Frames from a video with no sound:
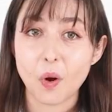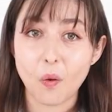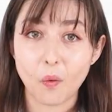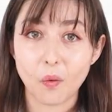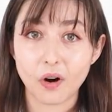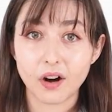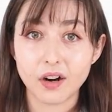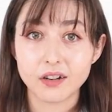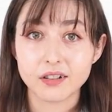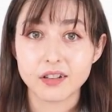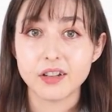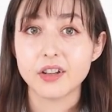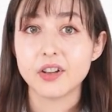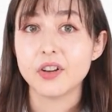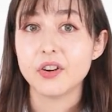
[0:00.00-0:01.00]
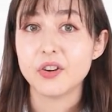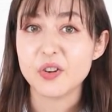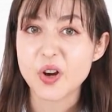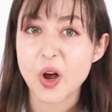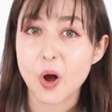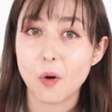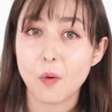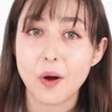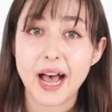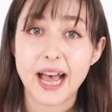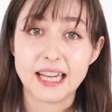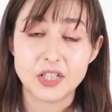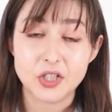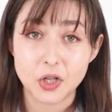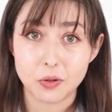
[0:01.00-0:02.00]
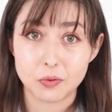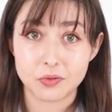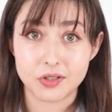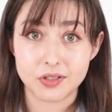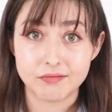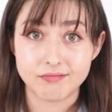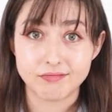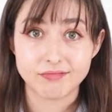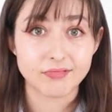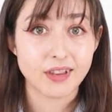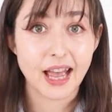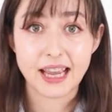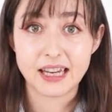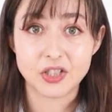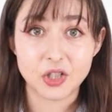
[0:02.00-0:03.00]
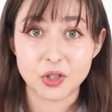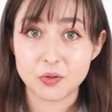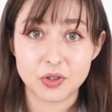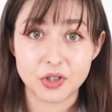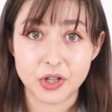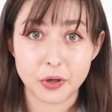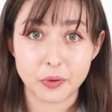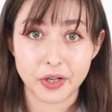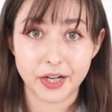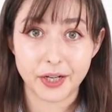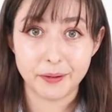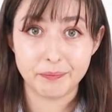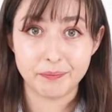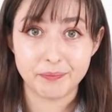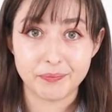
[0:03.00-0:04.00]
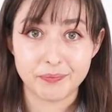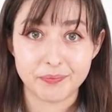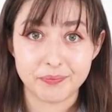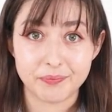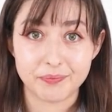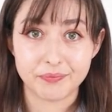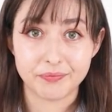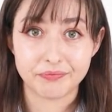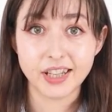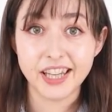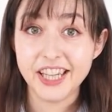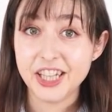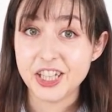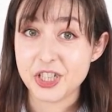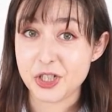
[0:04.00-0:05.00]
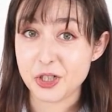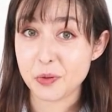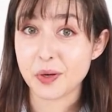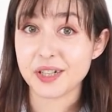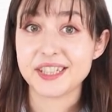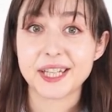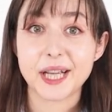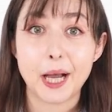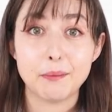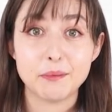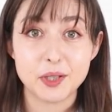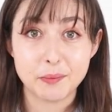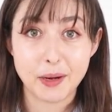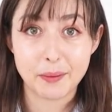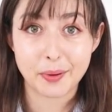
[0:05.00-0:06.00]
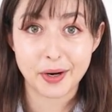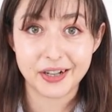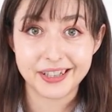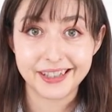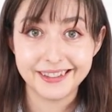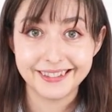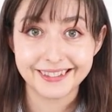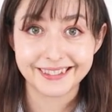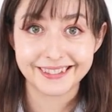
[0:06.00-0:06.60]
Or, no, I don't. I don't know her. Do you want to come to my party?